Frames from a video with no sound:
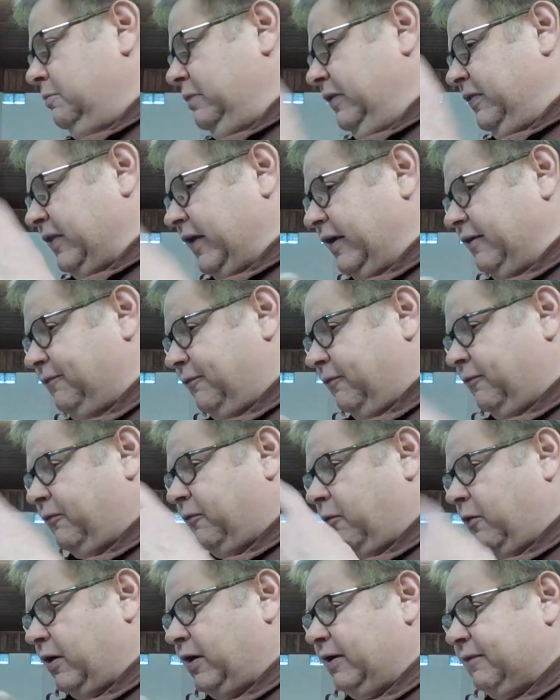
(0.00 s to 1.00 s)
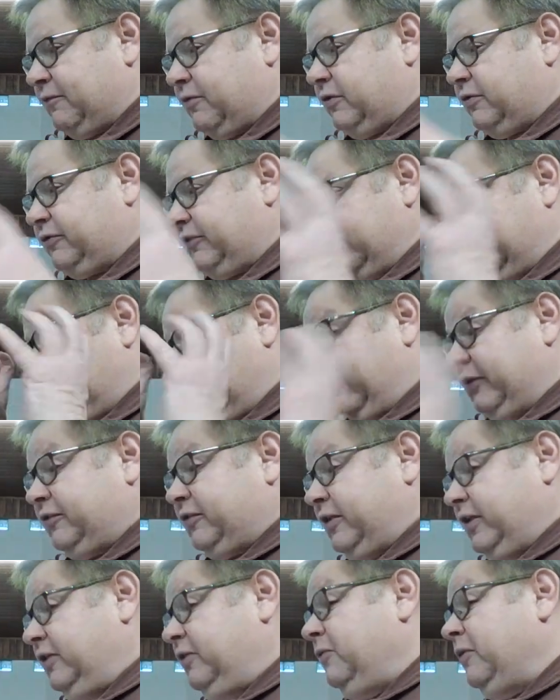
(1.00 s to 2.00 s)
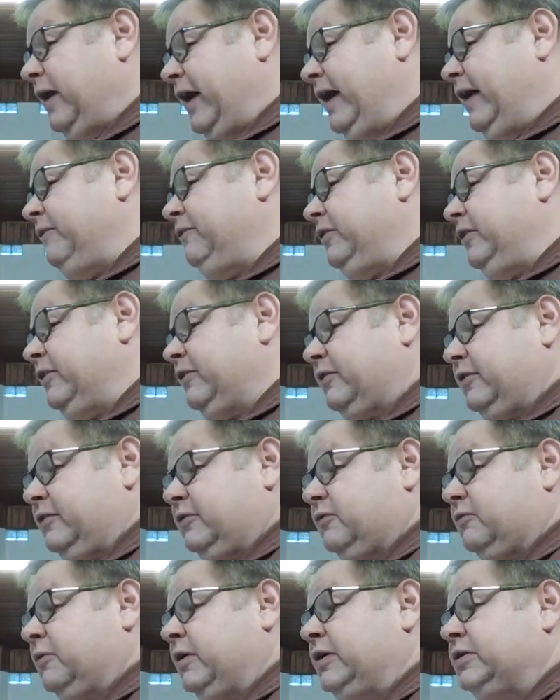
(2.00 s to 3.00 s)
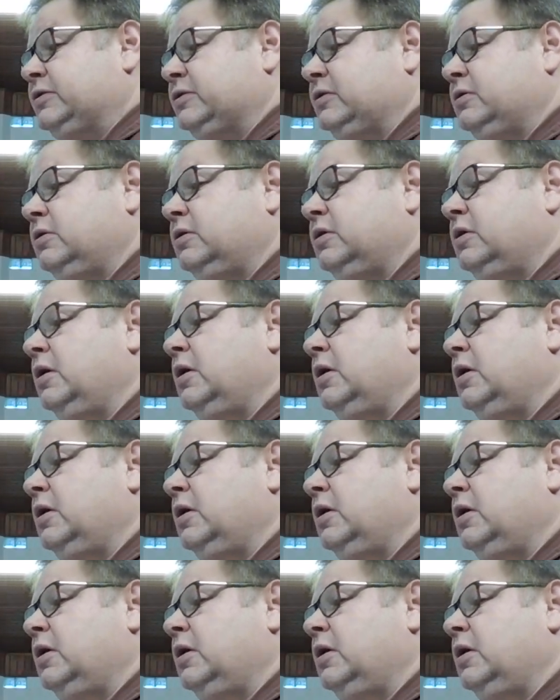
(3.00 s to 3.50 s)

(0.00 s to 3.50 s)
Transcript: be thankful for whatever simplicity you have in this situation,